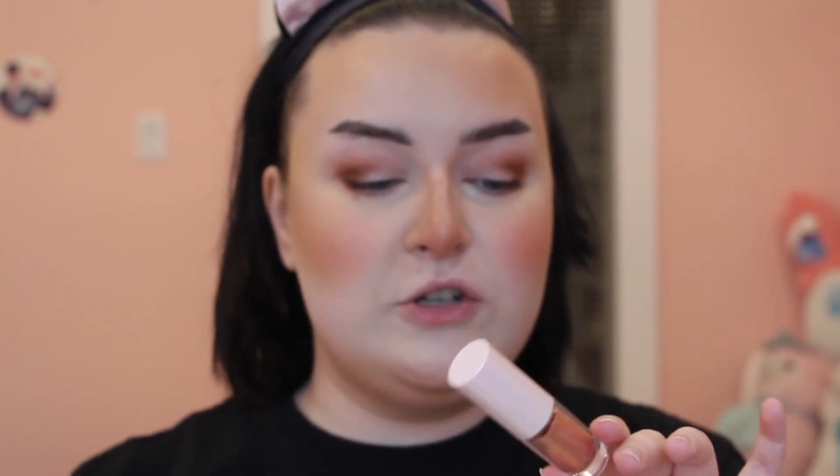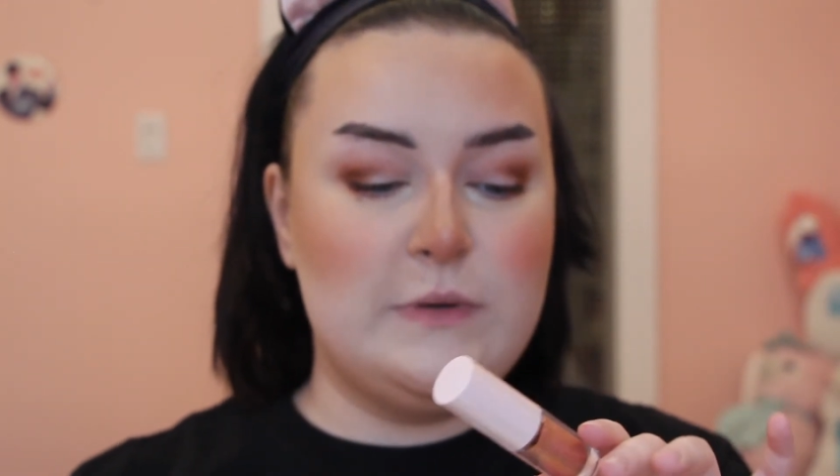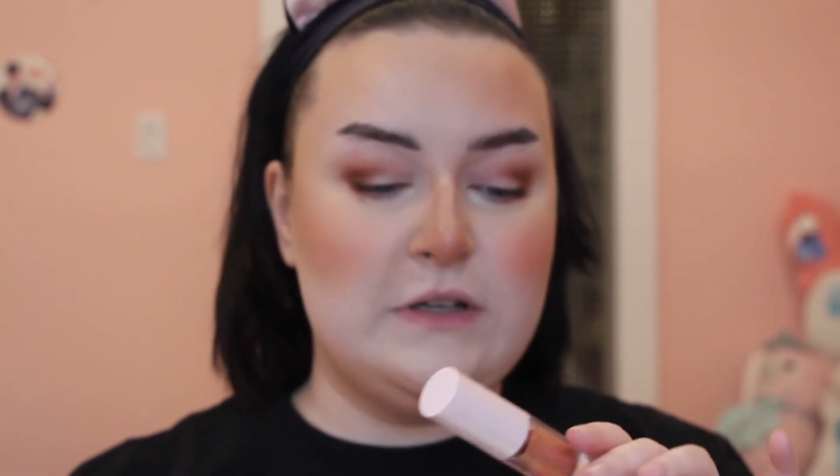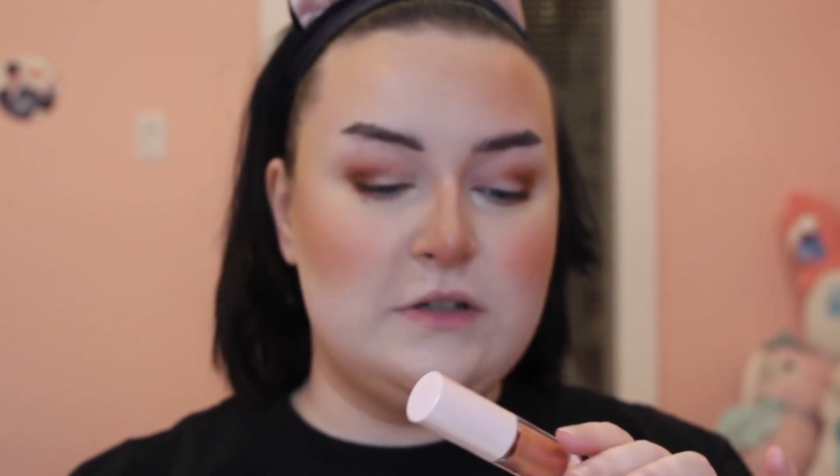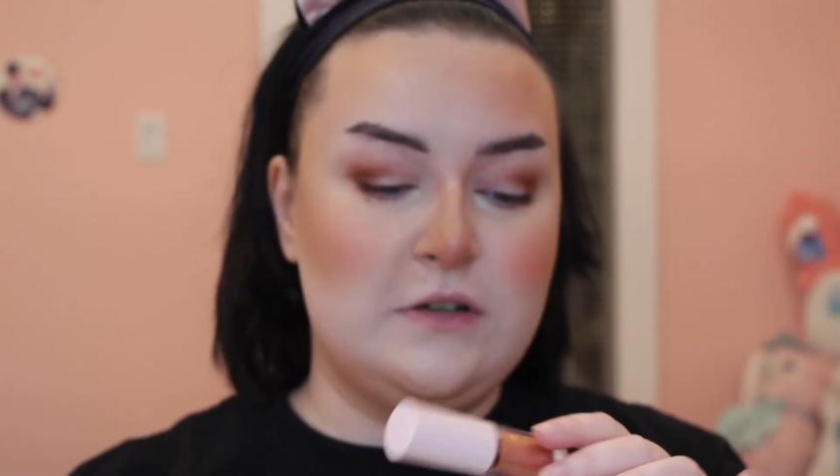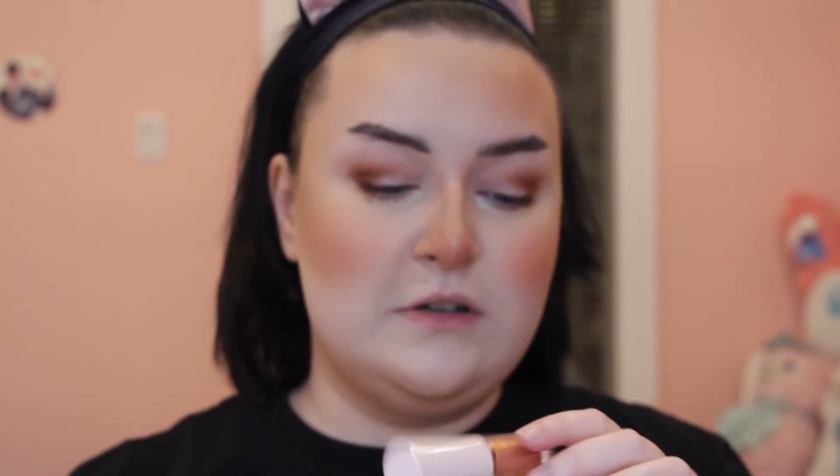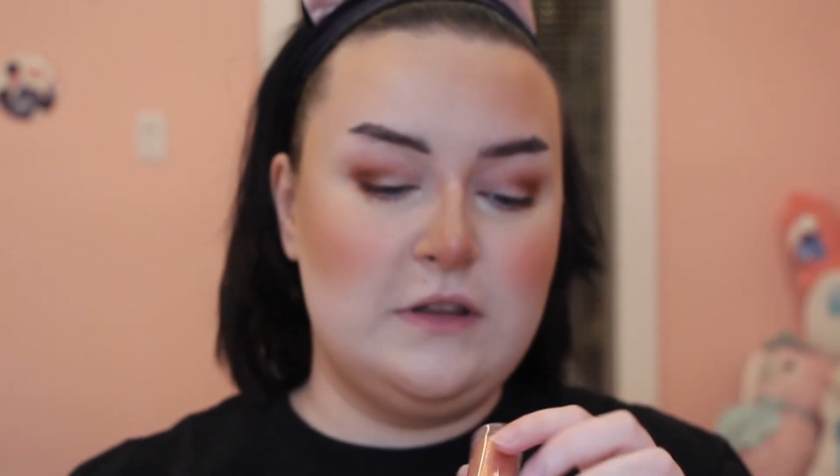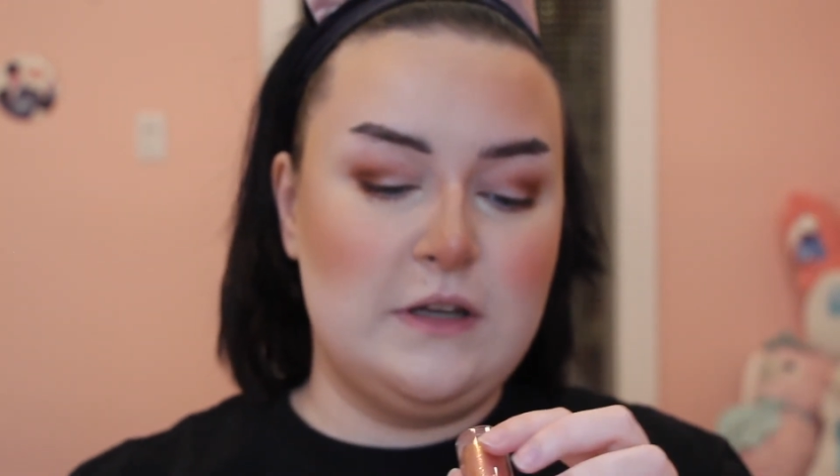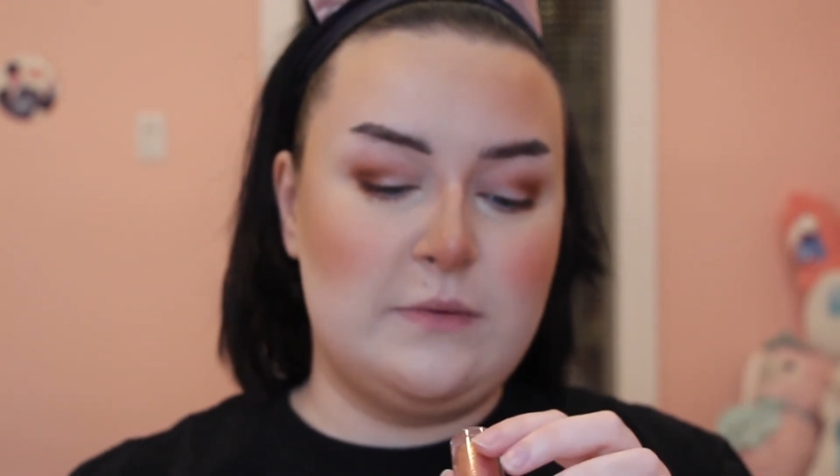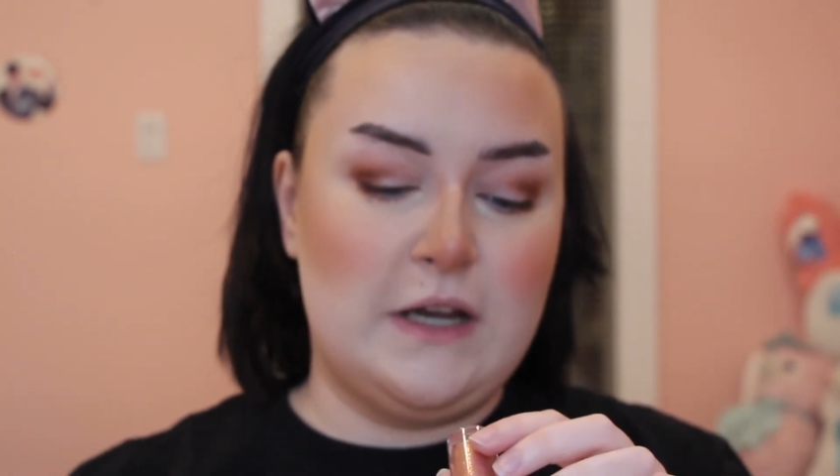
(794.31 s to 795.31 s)
Twinkle
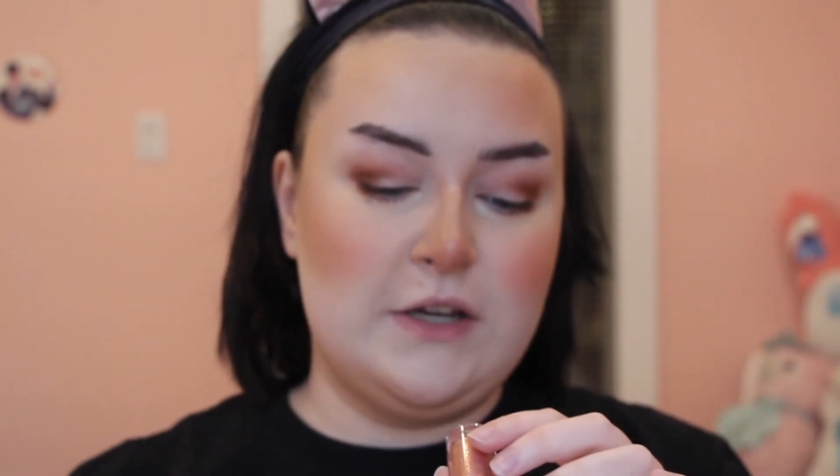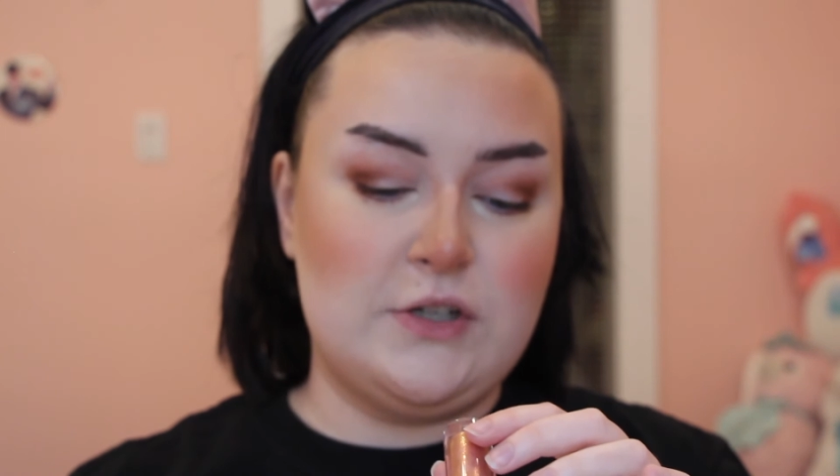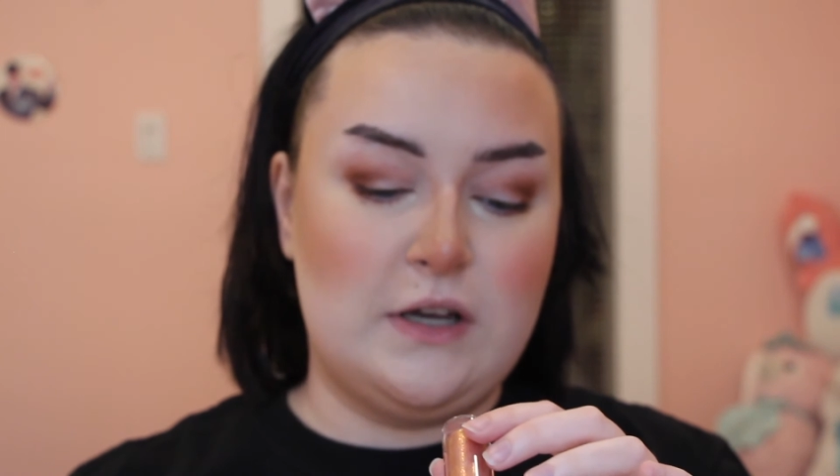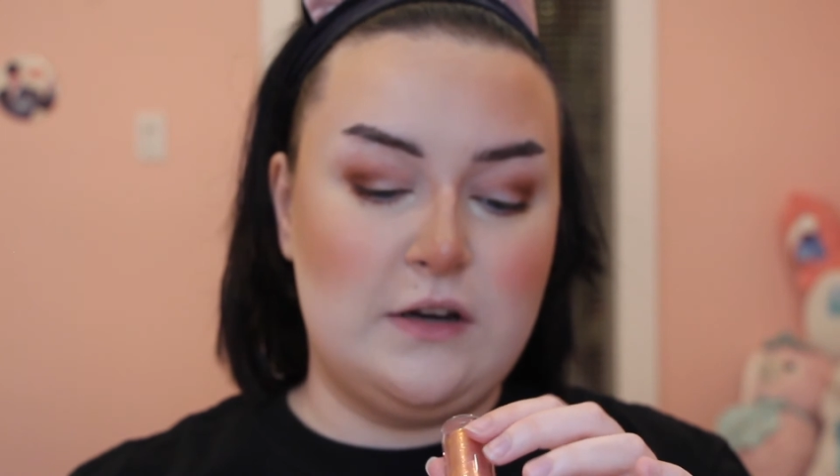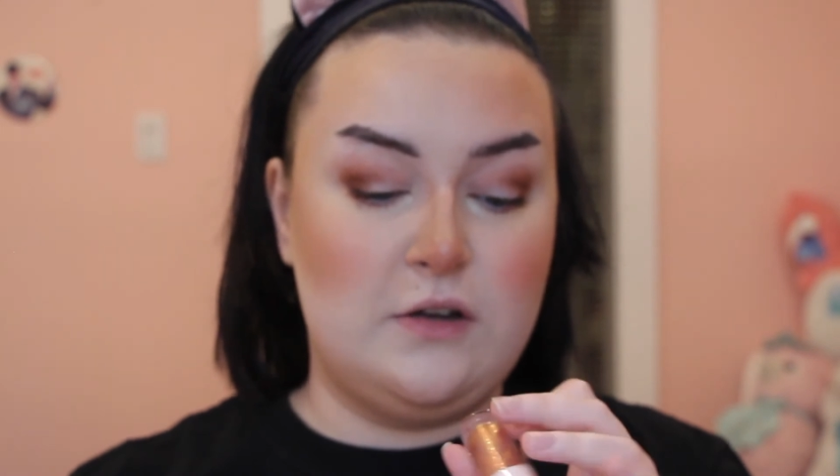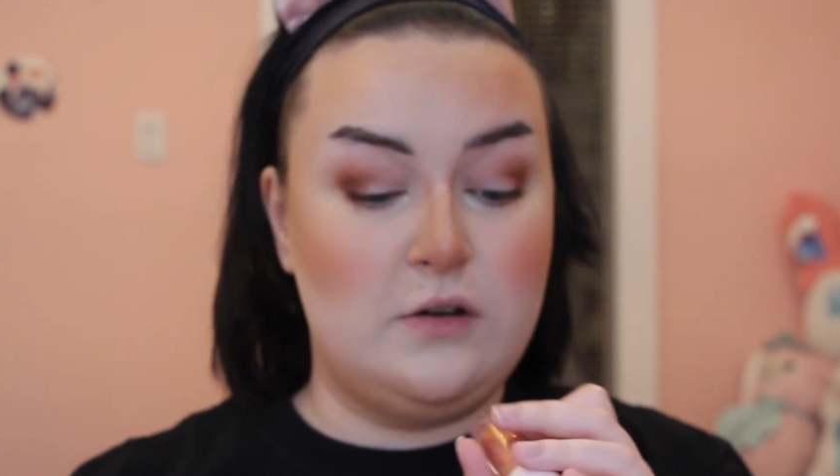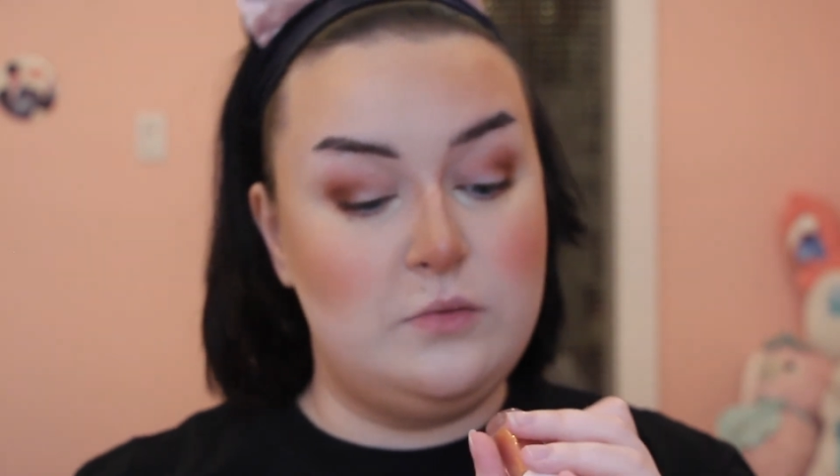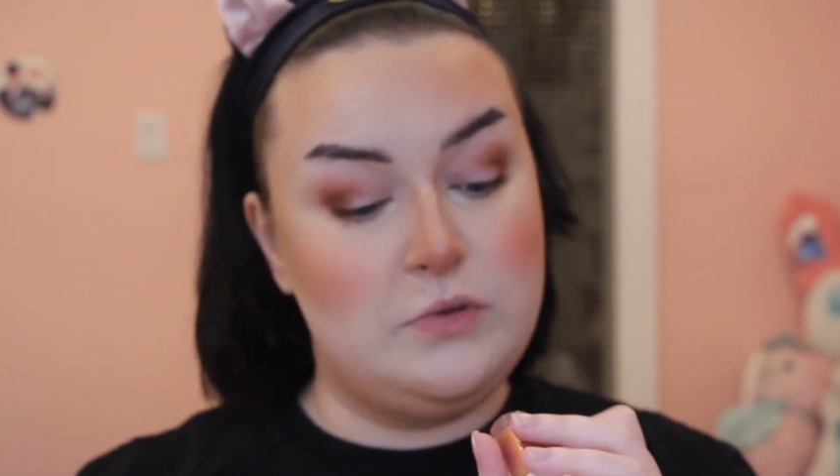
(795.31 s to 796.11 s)
Liquid Eyeshadow